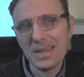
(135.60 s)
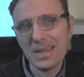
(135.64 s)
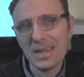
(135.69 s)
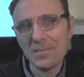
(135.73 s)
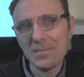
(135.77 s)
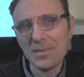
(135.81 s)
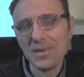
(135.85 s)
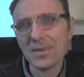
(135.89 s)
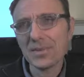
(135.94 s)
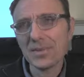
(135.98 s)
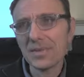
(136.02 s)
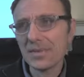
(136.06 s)

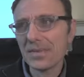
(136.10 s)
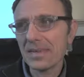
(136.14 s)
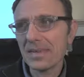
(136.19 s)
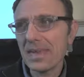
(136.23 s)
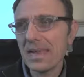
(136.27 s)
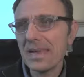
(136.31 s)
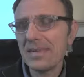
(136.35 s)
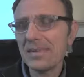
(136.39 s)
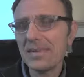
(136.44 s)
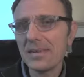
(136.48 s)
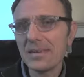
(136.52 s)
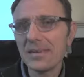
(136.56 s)
because it's
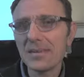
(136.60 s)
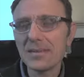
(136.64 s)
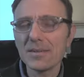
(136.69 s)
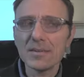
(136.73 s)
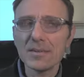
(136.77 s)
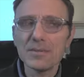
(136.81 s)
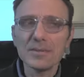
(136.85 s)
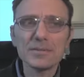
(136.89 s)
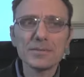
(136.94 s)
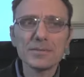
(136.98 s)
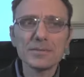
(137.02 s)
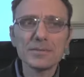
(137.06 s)
easy
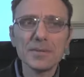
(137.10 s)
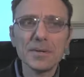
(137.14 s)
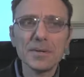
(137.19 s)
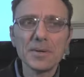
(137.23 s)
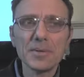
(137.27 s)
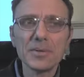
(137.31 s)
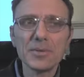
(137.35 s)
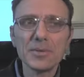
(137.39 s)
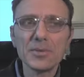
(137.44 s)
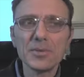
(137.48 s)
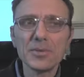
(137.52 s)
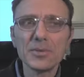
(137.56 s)

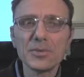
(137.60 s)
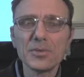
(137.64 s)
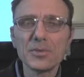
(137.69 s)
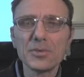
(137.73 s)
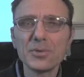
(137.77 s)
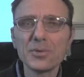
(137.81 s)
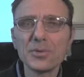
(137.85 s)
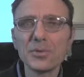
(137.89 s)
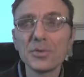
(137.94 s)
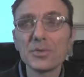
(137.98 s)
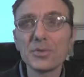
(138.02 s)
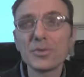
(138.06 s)

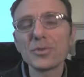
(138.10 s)
to